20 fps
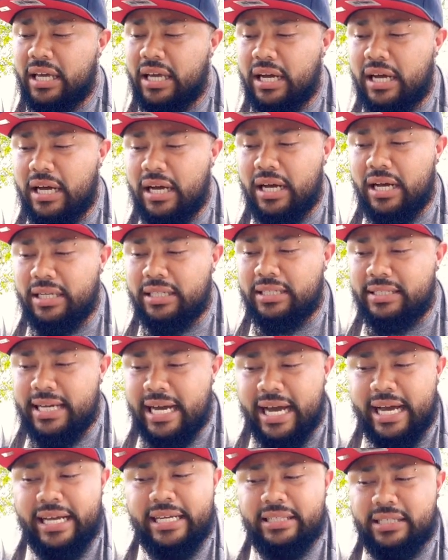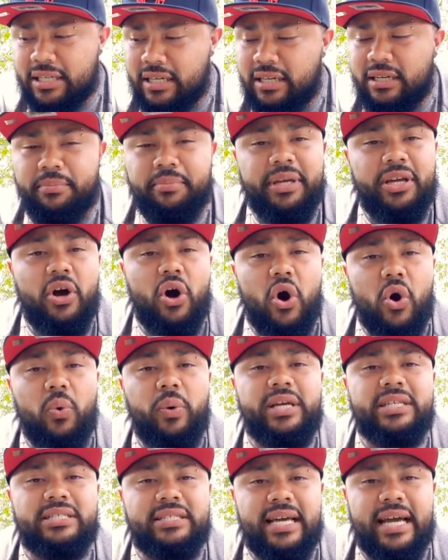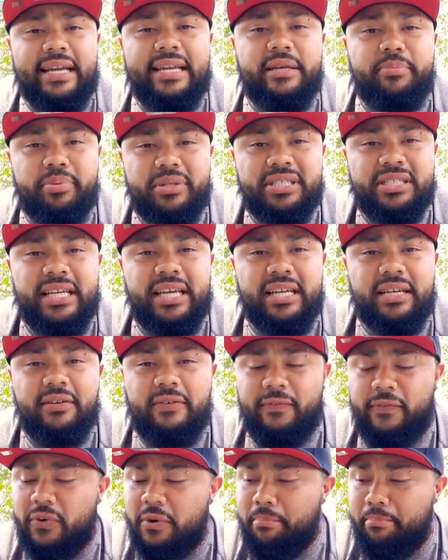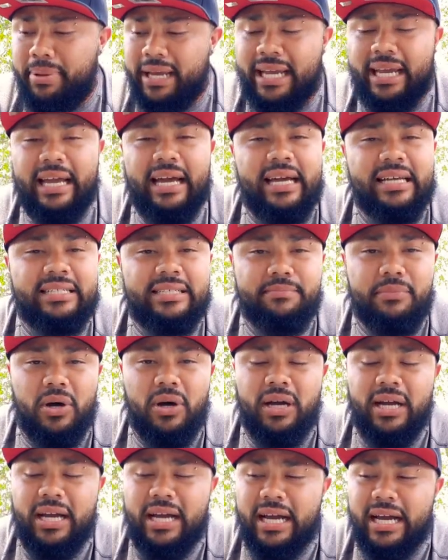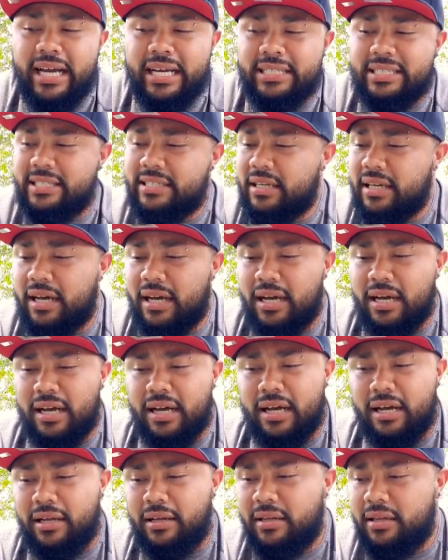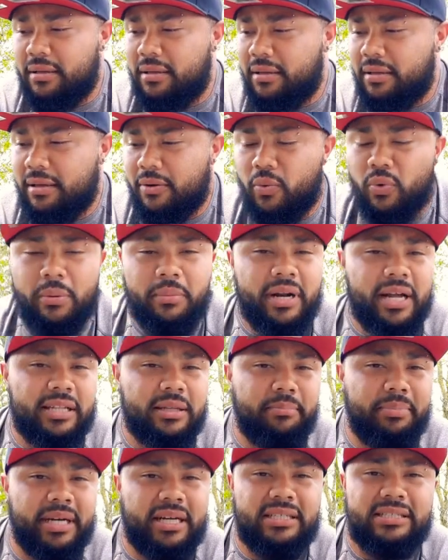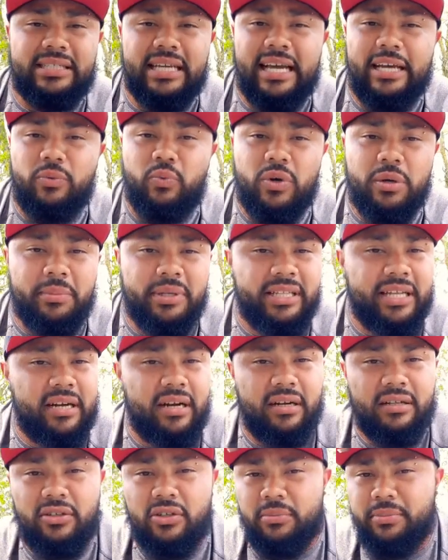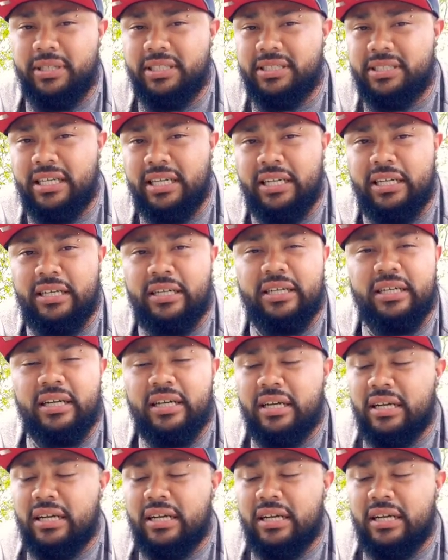Diets are going to be always 90%. For big guys, small guys, women on the bigger side, women that are a little bit skinnier,